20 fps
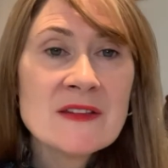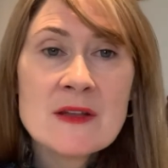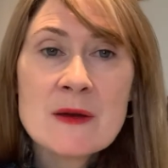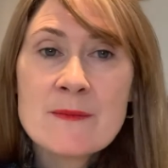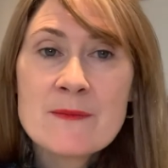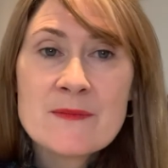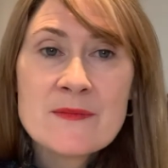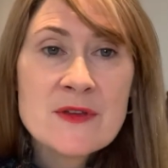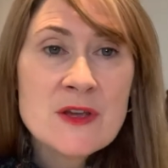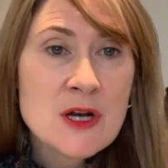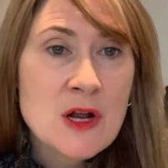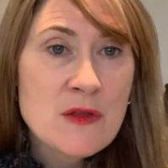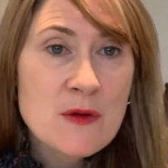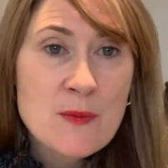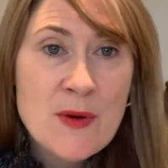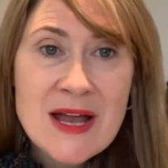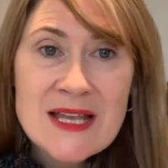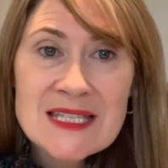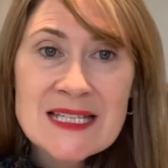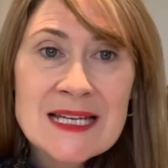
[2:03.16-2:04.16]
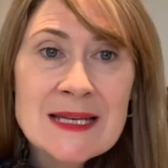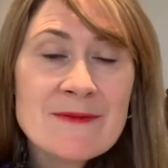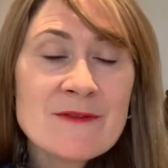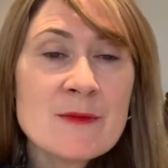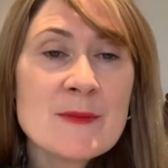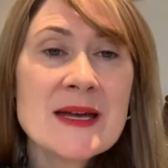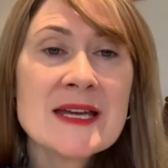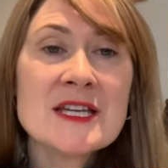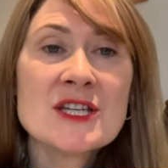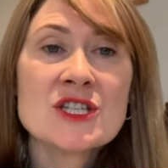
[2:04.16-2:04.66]
the, you know, the practical
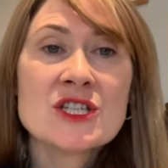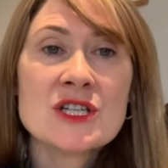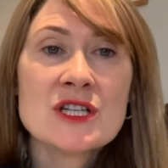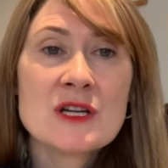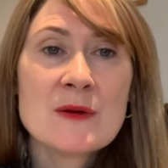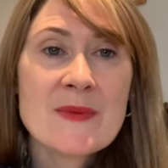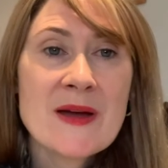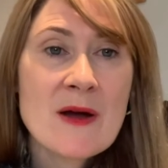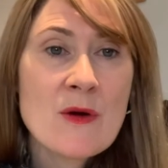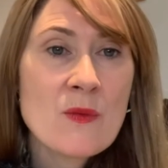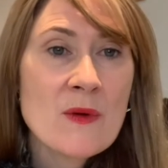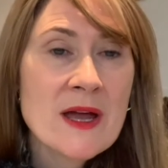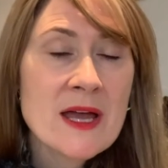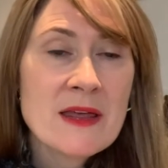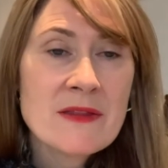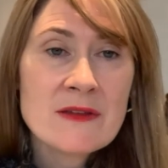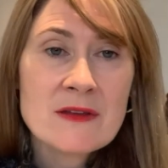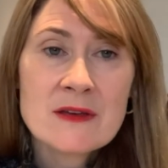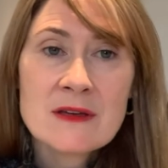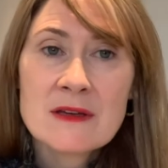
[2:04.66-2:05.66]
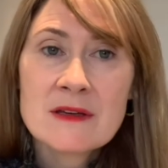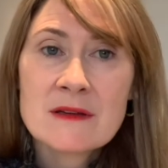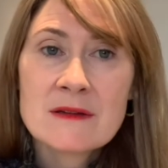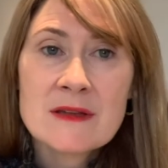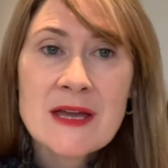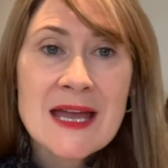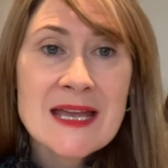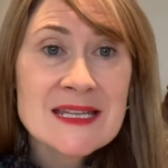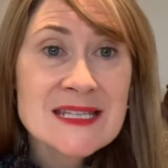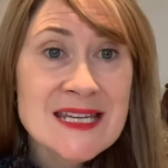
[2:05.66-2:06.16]
information about where the
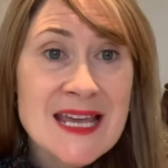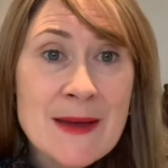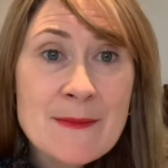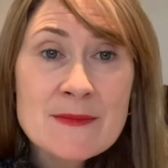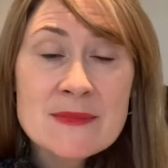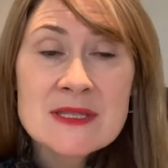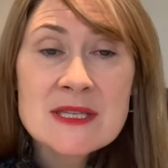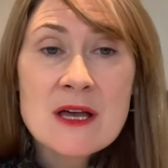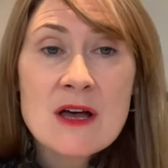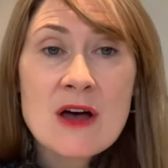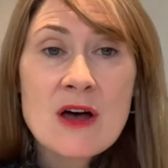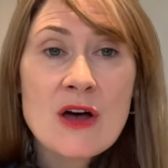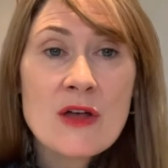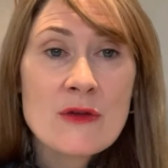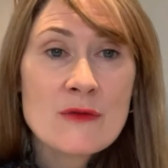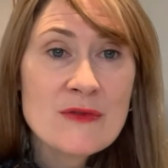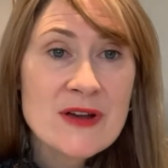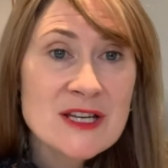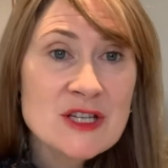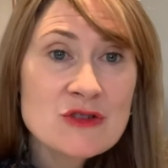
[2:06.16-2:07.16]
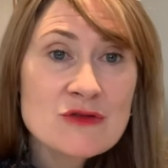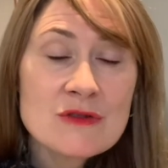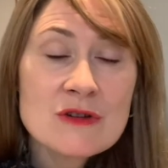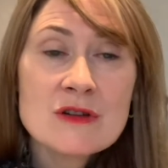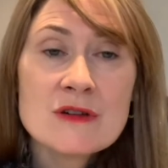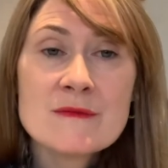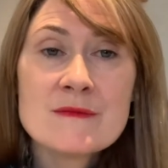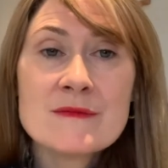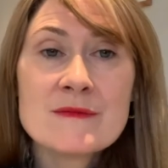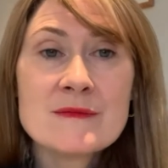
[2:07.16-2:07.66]
ATMs are, the
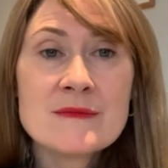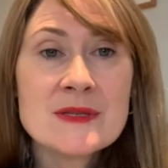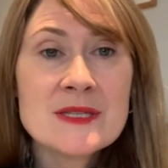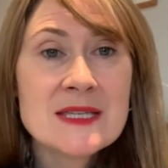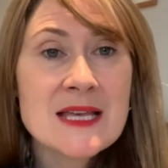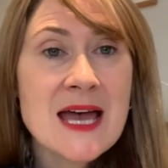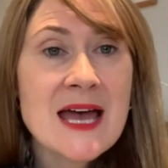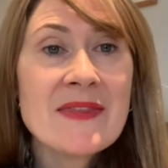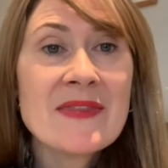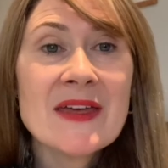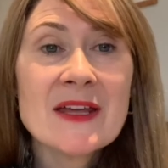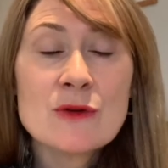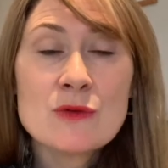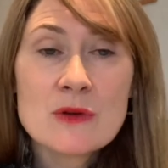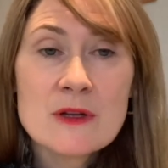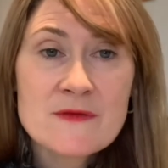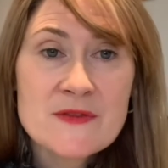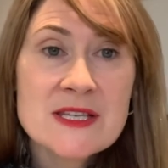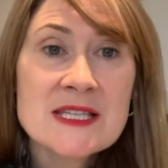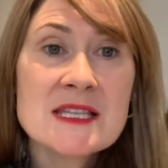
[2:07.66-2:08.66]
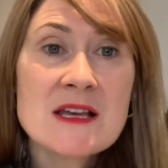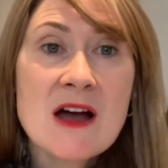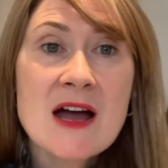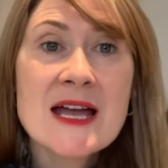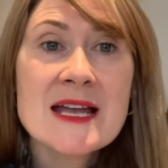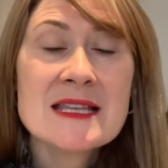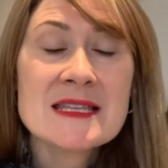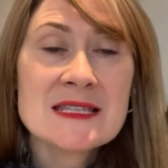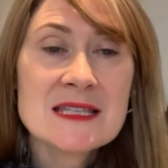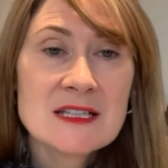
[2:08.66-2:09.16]
restrooms, and then all of the
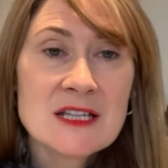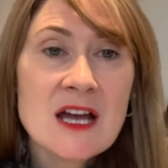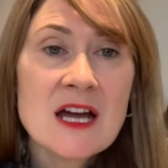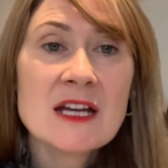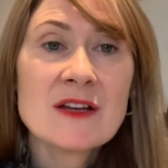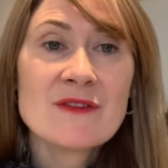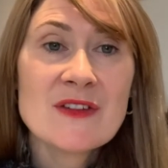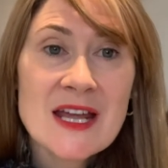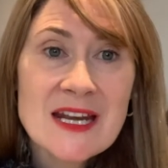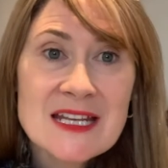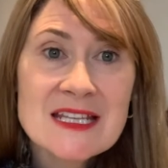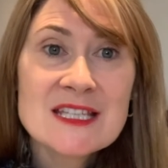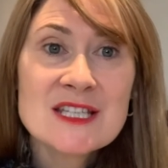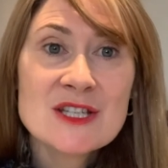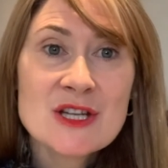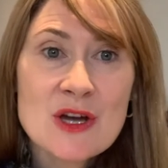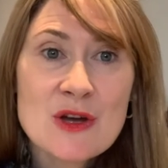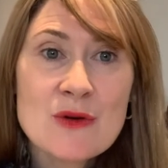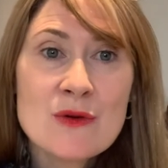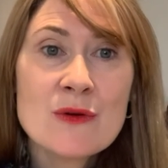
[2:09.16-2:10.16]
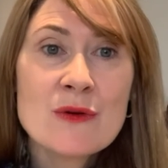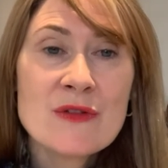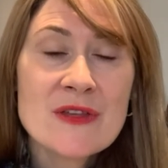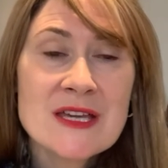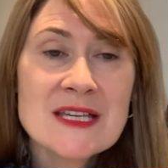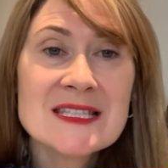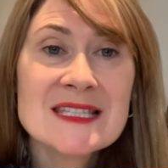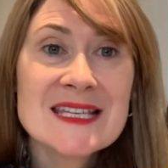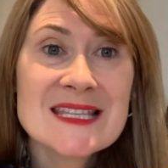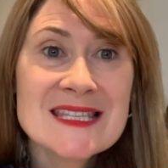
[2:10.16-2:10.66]
sites, and kind of getting to know
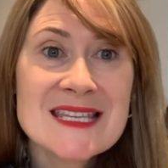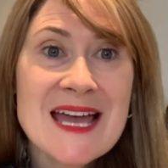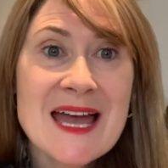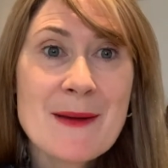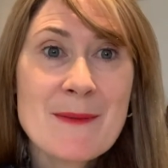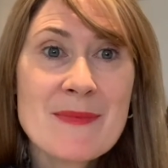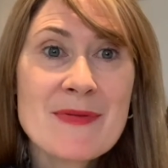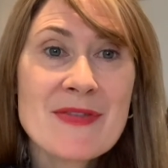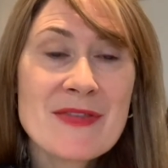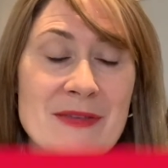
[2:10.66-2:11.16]
things in depth.